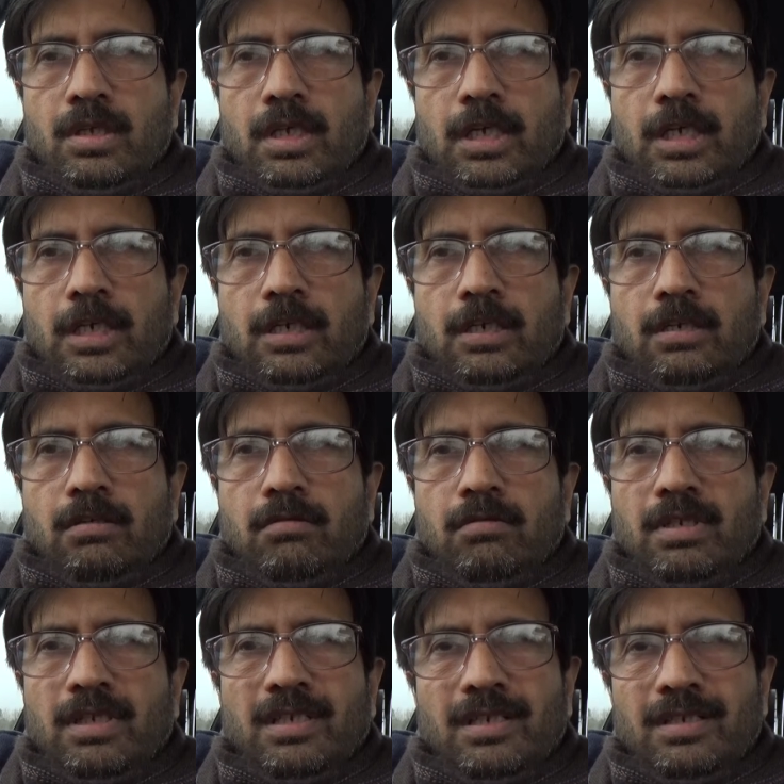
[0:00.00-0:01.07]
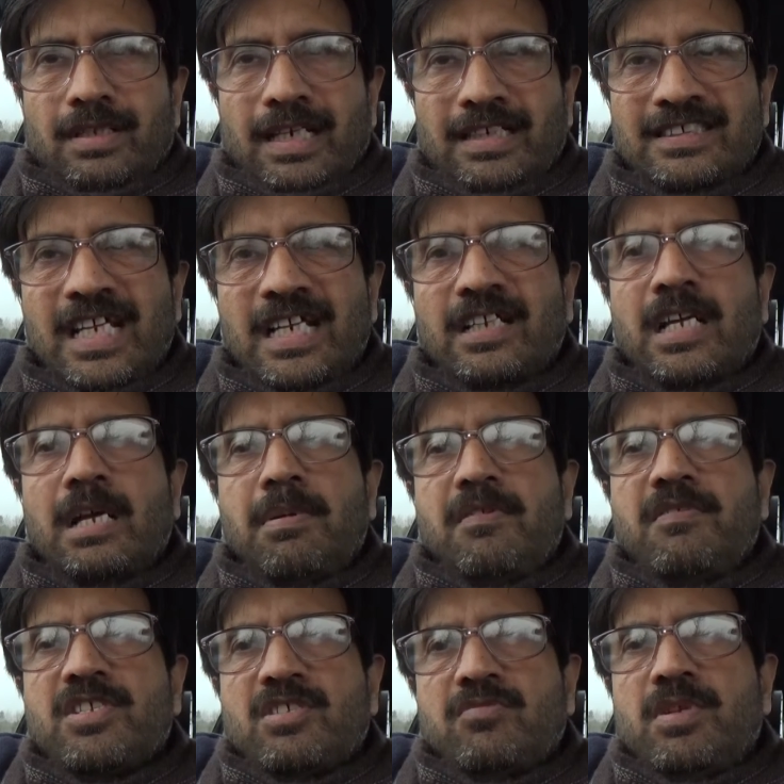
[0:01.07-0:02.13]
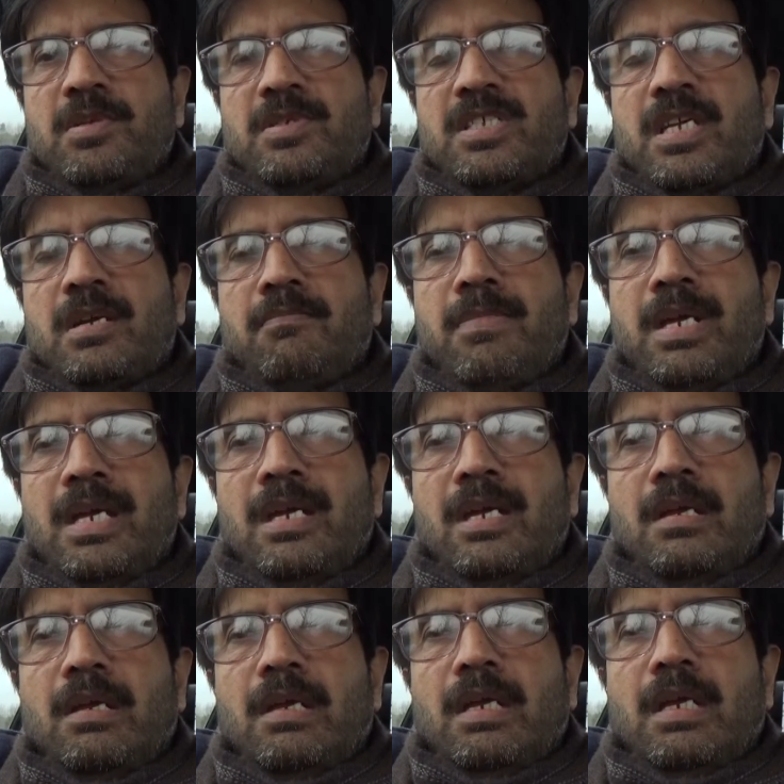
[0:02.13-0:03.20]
and the exact type of dysplasia may